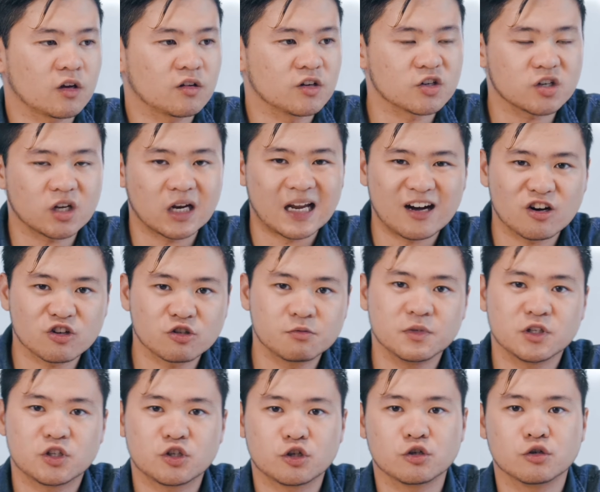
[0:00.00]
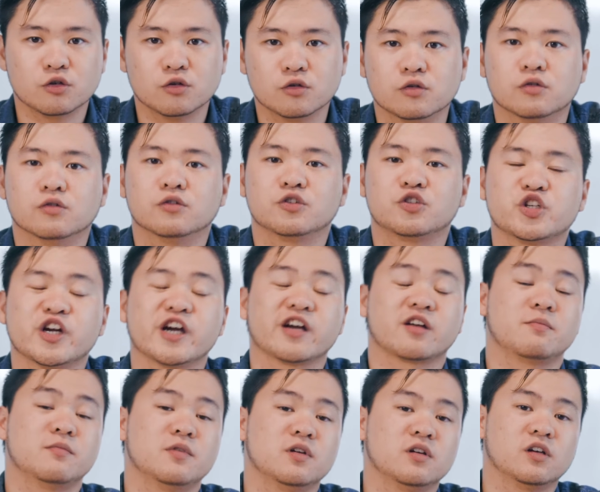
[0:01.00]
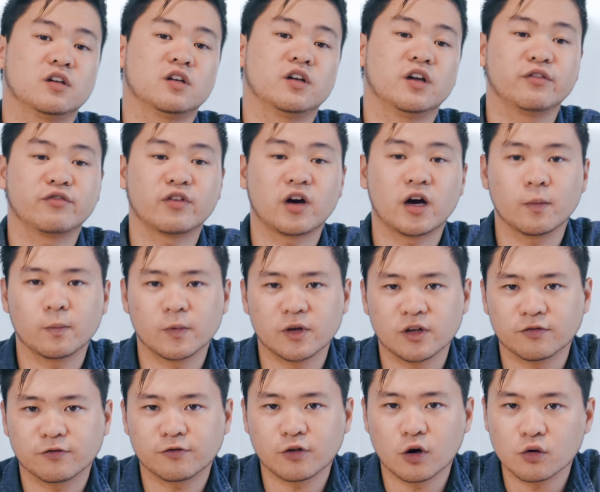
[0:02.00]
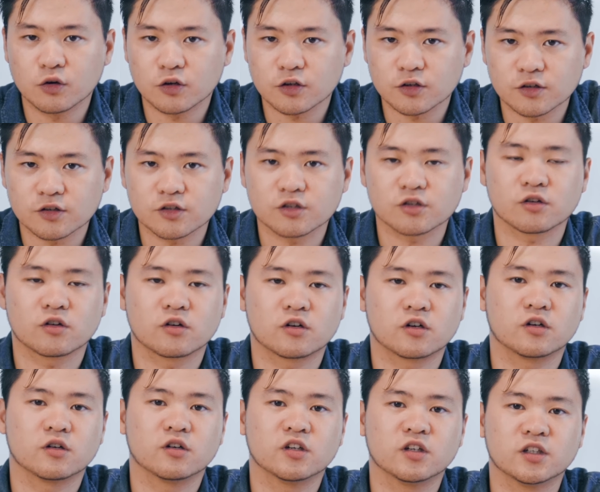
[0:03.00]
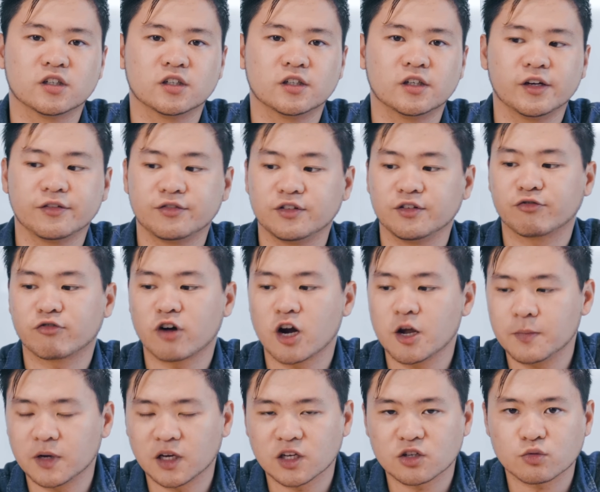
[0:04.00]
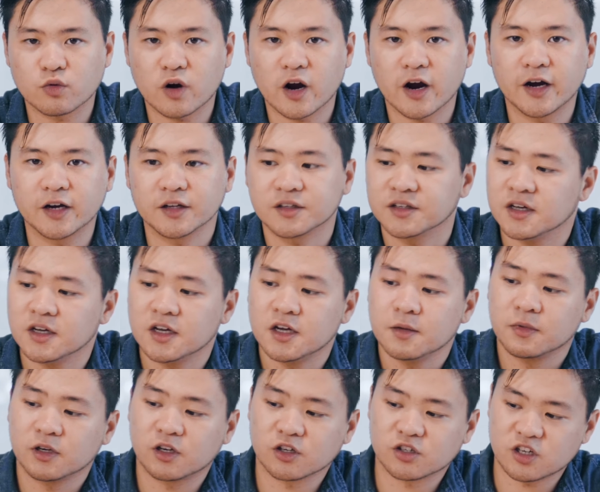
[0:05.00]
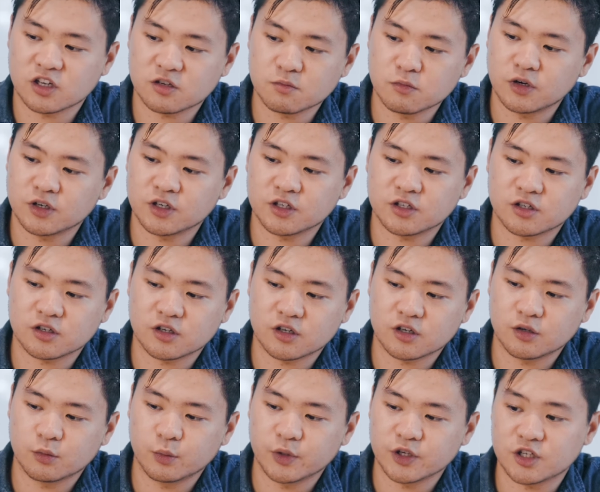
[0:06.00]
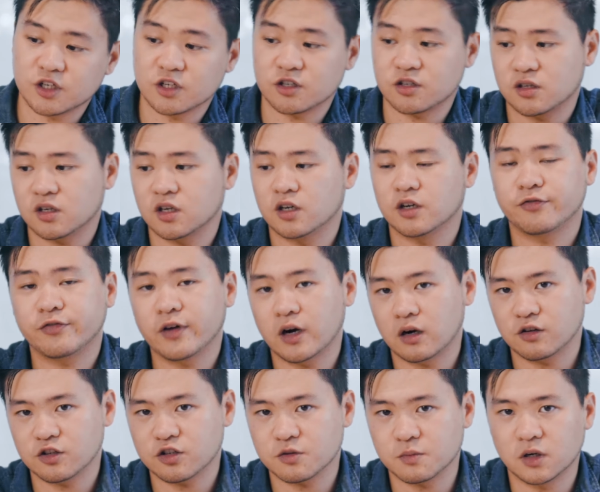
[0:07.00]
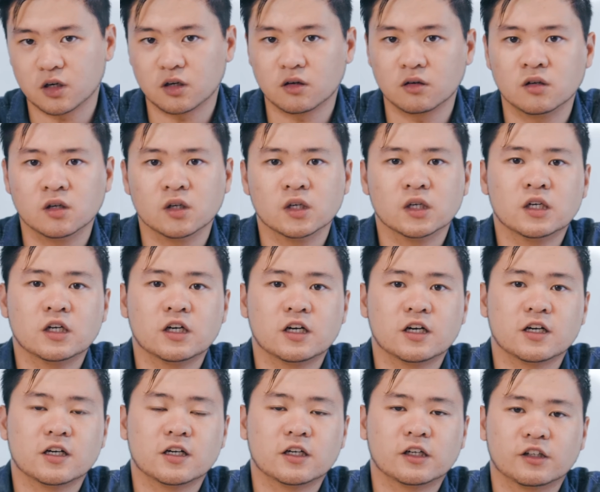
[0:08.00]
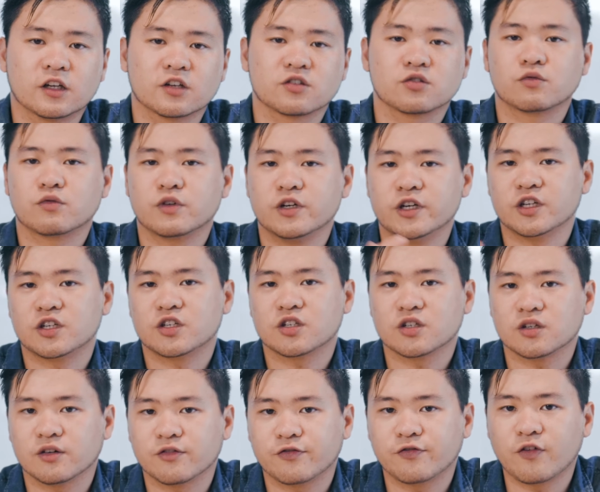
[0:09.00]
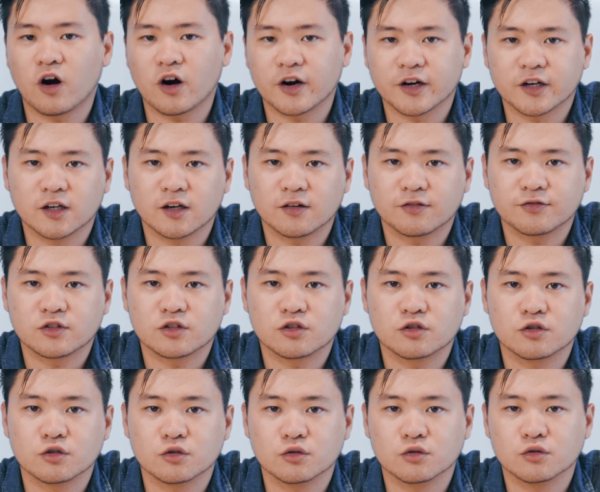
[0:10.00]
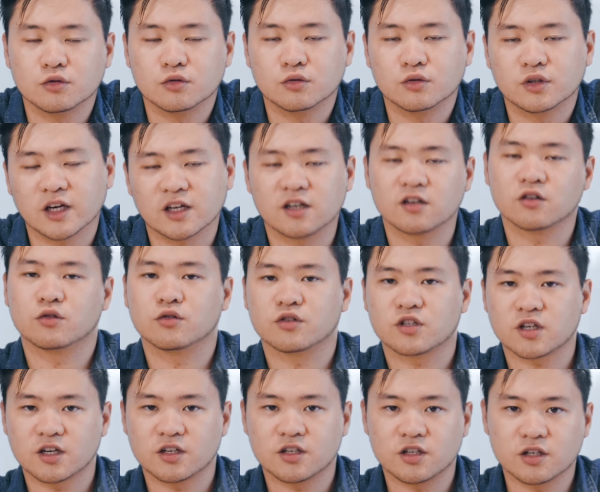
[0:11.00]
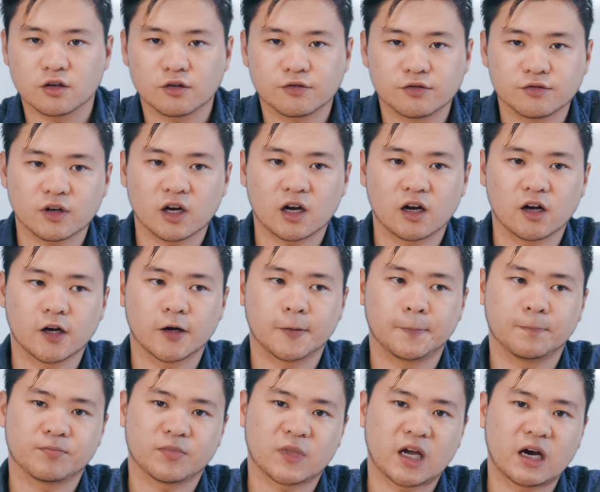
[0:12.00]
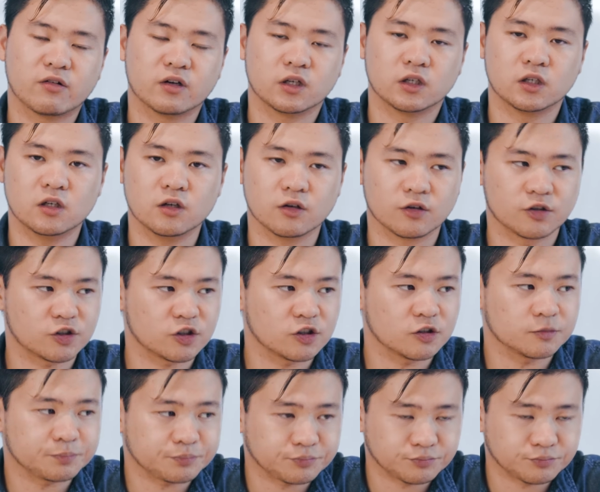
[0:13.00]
This allows me to check if I'm in focus or if the framing is right, because this monitor, which is fairly small, doesn't reach far enough to get a good idea of how it looks.